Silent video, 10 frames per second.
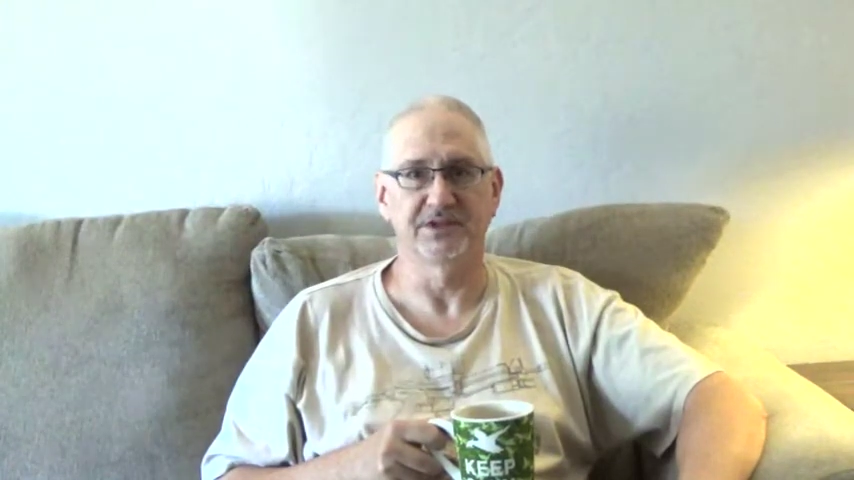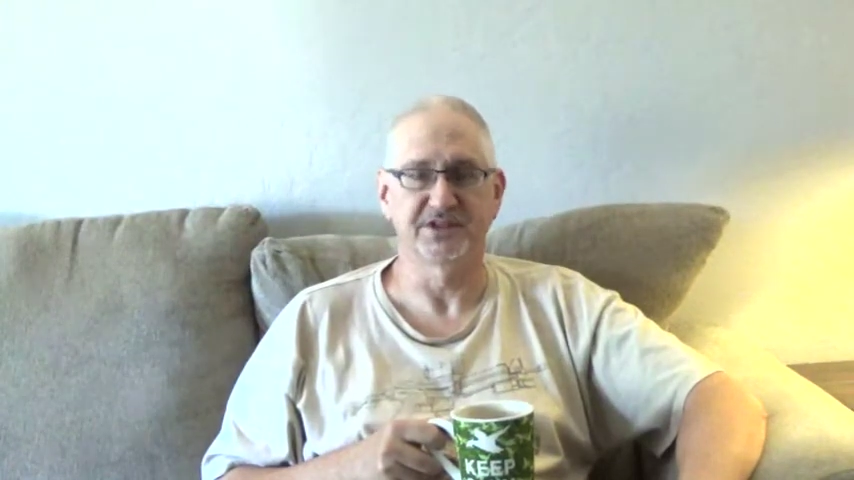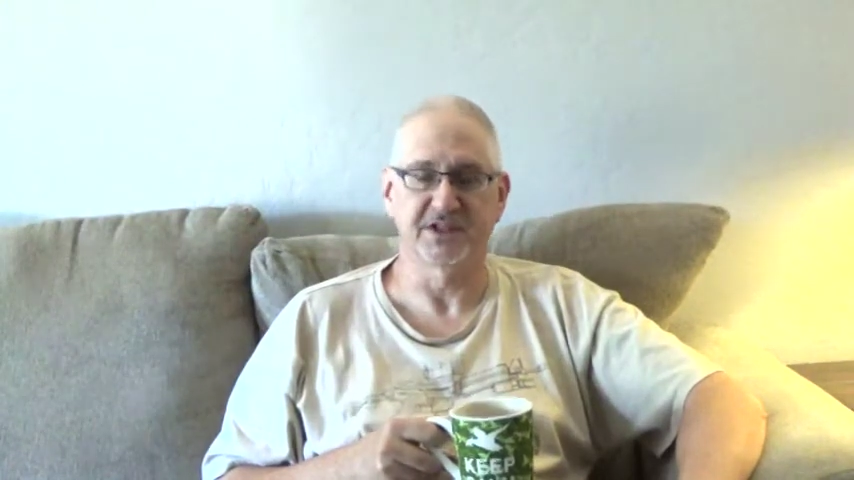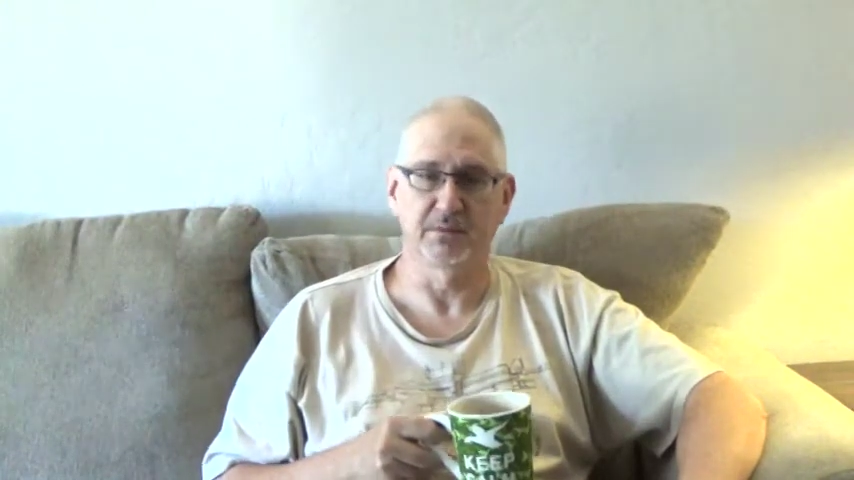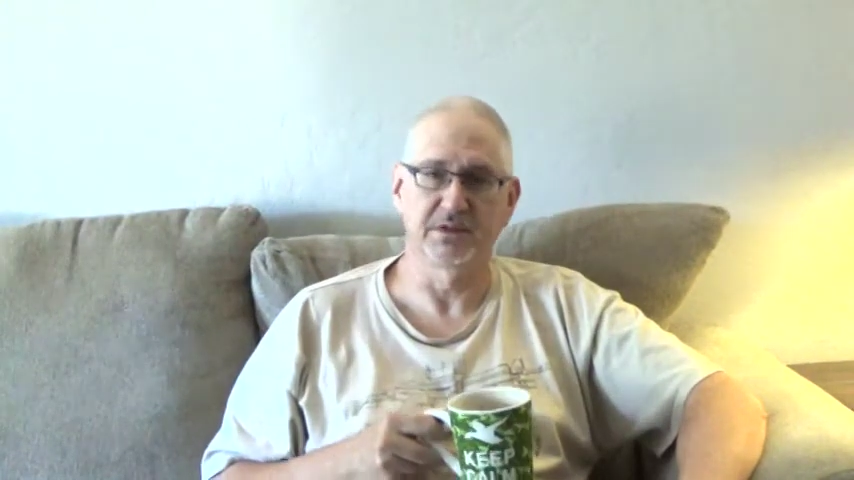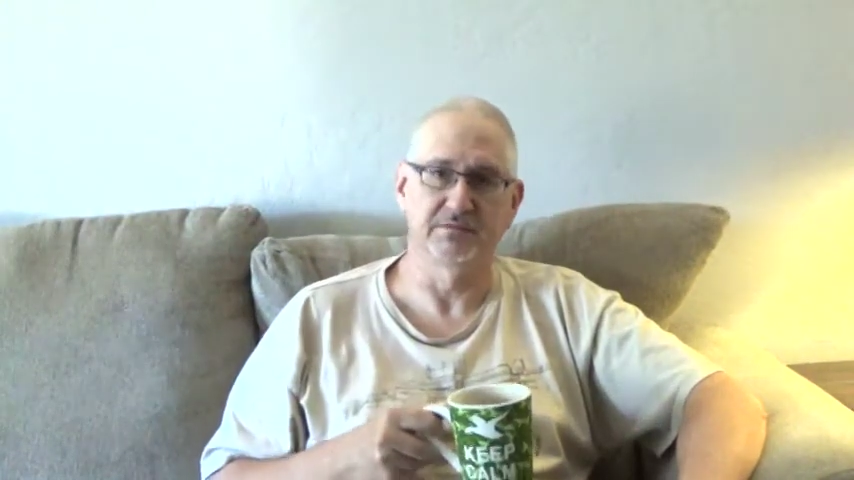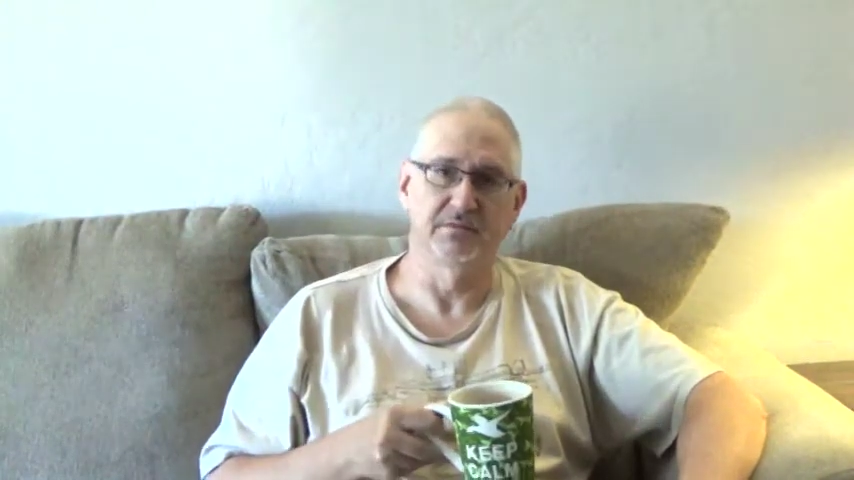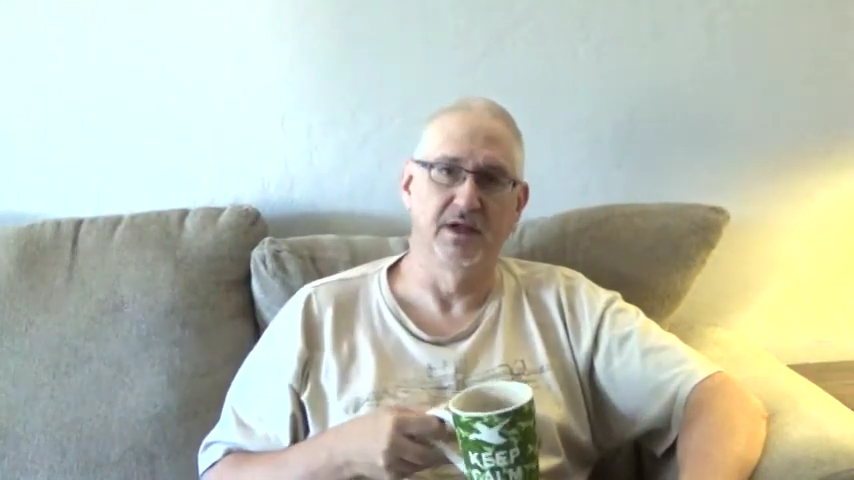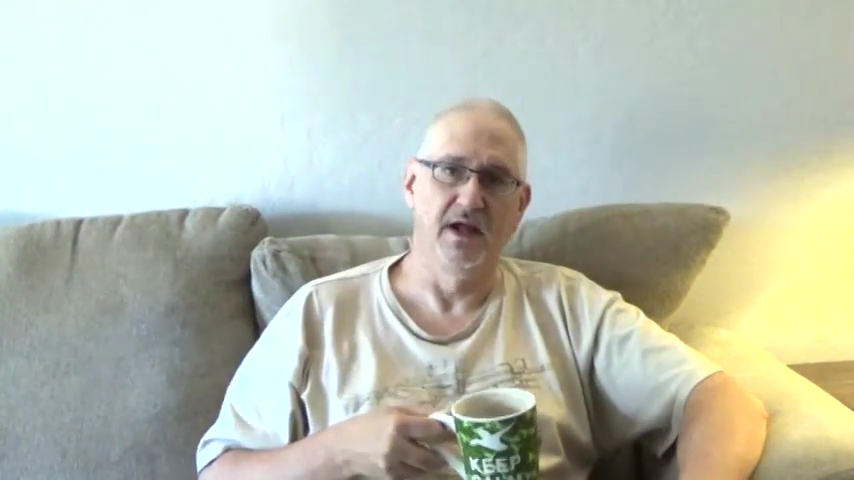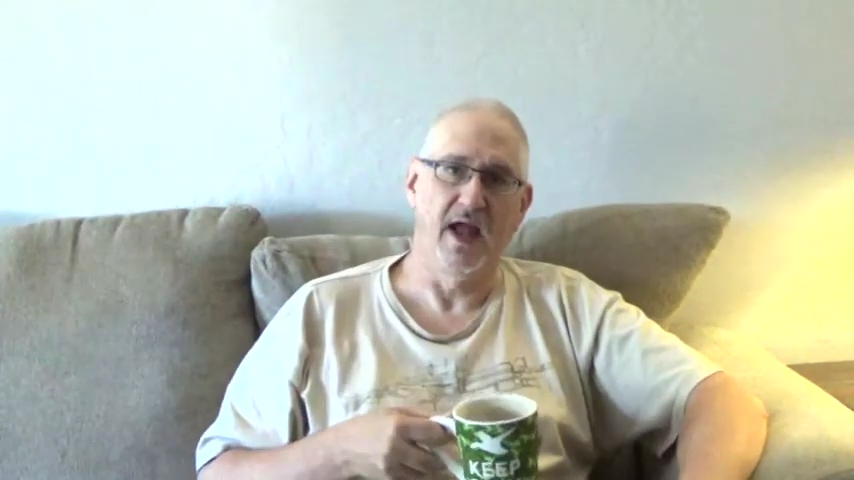Since I've been
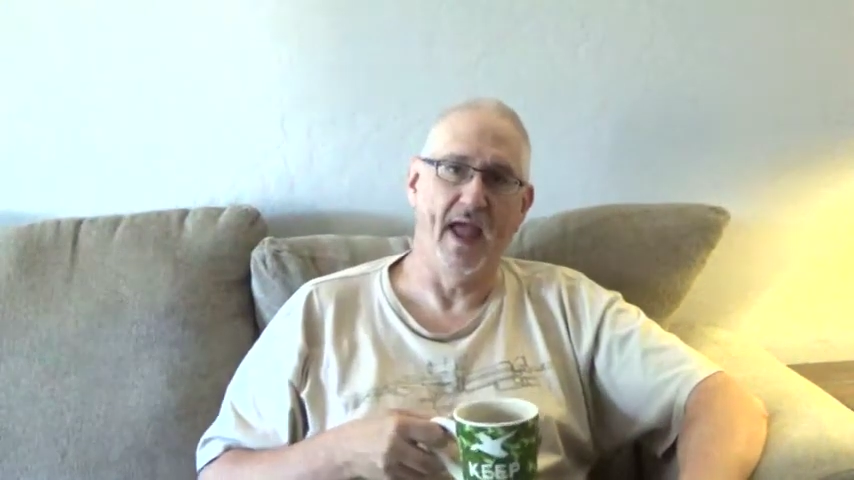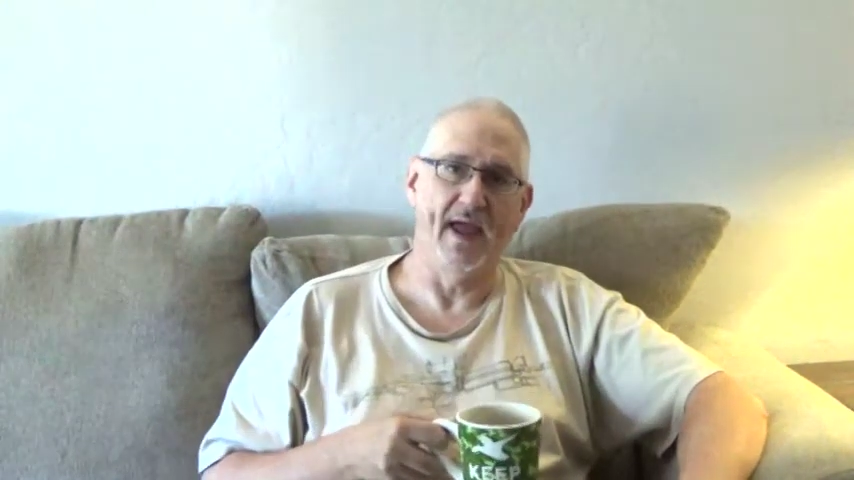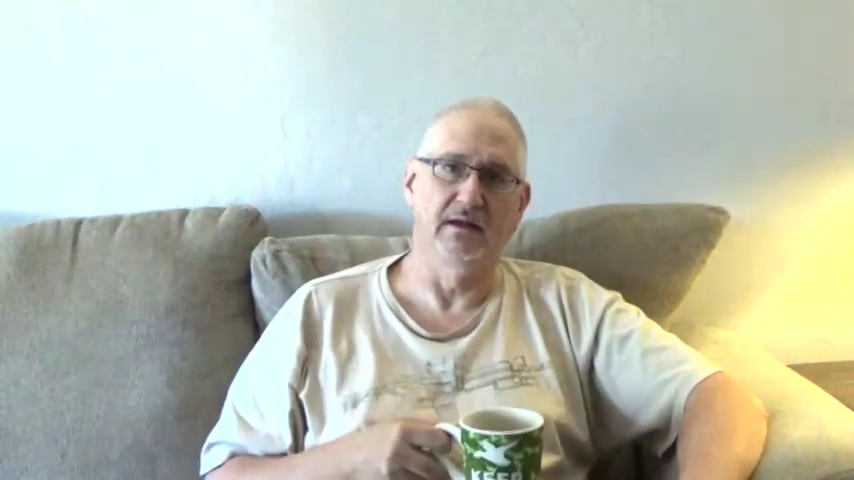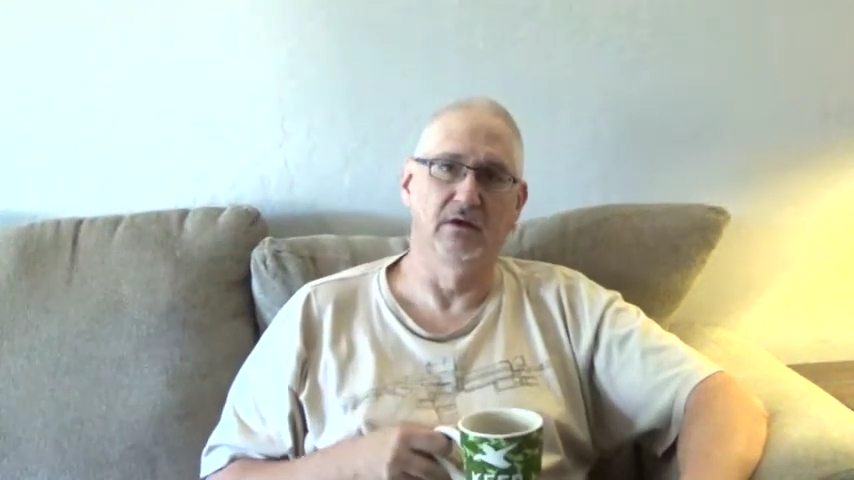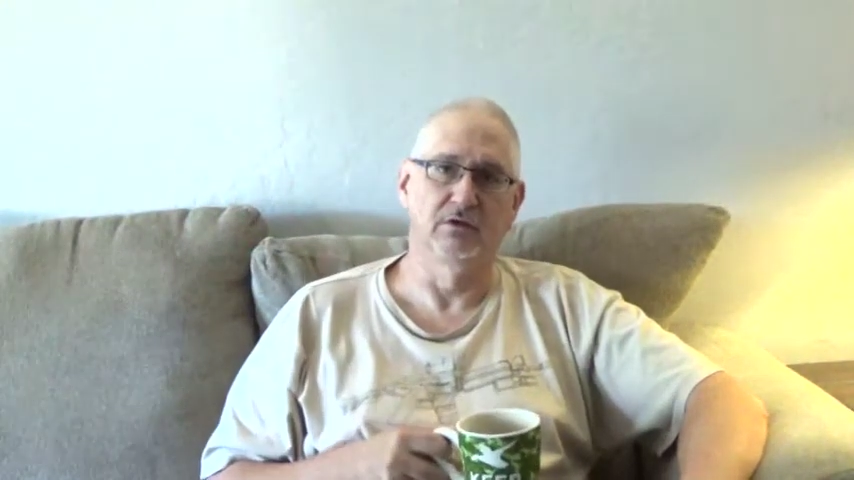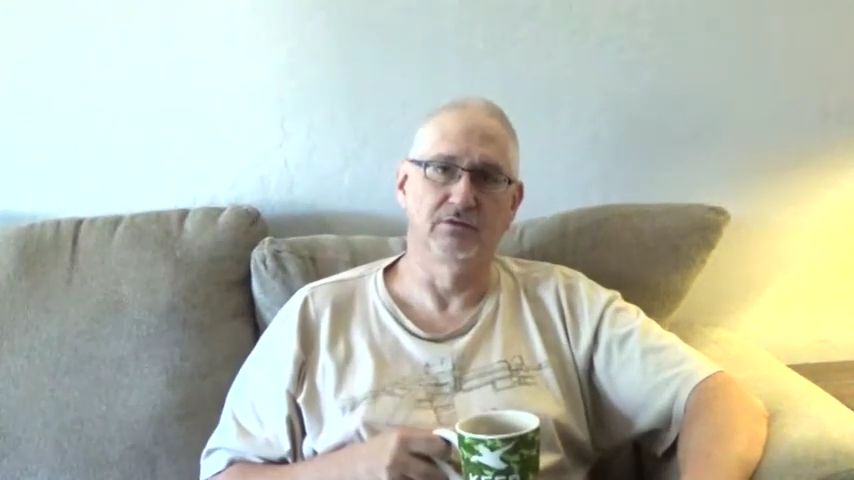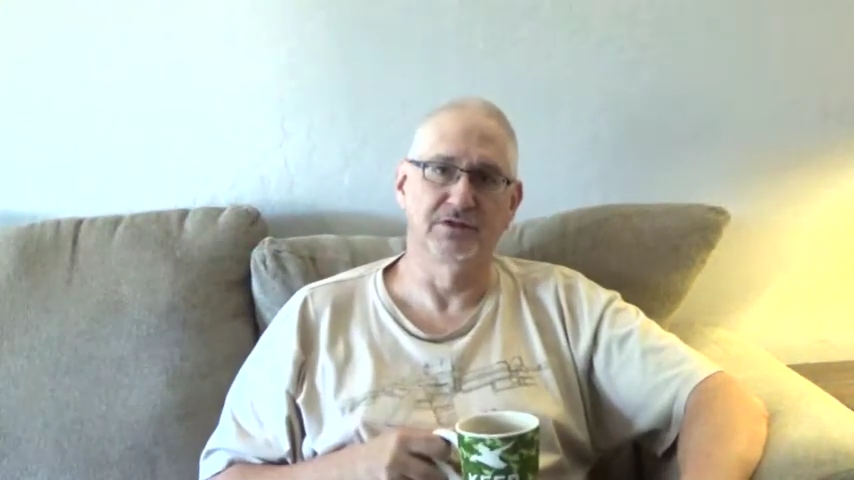hand loaded